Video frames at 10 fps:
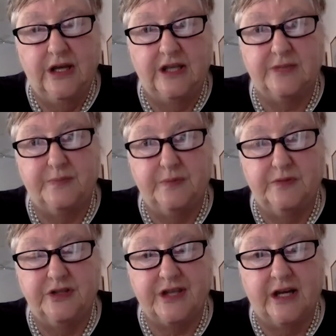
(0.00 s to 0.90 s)
It's
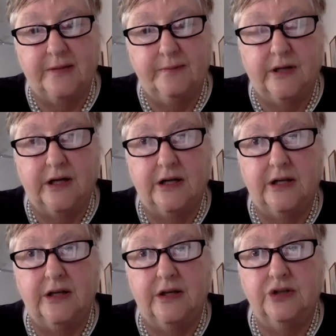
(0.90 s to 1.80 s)
designed
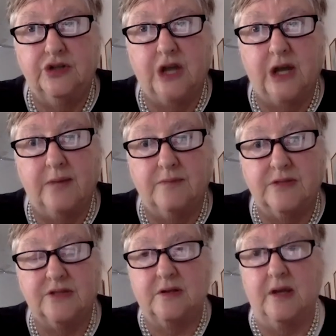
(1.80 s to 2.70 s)
by
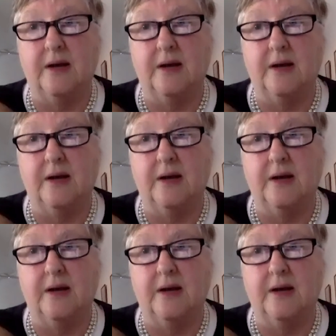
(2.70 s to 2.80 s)
James,